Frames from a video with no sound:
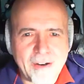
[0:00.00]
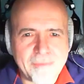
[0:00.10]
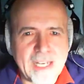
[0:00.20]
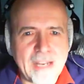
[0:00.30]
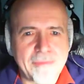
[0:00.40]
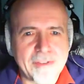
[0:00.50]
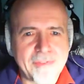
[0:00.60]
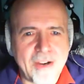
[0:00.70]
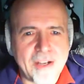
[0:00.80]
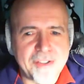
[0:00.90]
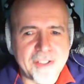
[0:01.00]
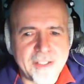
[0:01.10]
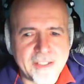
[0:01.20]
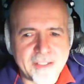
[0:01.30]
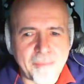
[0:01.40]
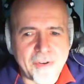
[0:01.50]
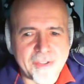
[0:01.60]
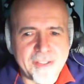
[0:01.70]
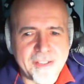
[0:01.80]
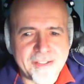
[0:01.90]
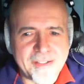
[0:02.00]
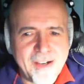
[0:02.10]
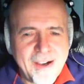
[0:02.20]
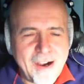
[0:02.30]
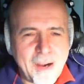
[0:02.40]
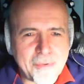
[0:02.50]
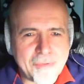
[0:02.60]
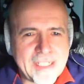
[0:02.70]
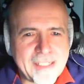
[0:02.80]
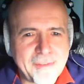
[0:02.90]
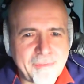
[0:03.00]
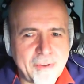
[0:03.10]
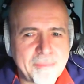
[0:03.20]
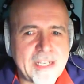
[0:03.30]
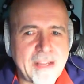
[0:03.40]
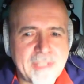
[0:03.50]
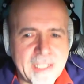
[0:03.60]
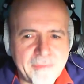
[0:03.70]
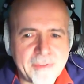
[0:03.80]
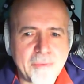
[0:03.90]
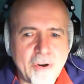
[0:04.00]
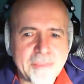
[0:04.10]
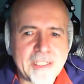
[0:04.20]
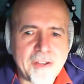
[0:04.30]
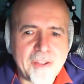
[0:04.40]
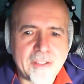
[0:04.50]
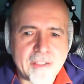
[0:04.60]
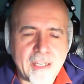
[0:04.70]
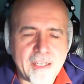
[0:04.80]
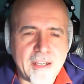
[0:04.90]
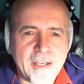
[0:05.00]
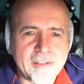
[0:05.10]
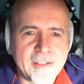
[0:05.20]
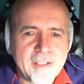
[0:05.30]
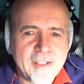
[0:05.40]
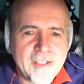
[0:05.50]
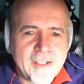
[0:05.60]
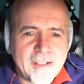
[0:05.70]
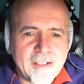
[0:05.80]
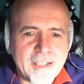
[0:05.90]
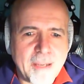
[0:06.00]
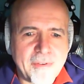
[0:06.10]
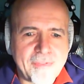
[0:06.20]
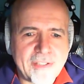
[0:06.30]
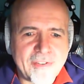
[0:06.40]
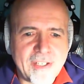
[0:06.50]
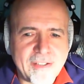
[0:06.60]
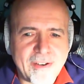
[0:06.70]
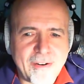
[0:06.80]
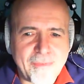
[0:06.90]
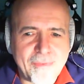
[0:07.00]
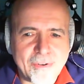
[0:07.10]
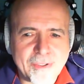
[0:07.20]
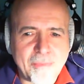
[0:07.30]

what level of consciousness a person is operating from at every given moment, and things like that. And some of these things are, of course, more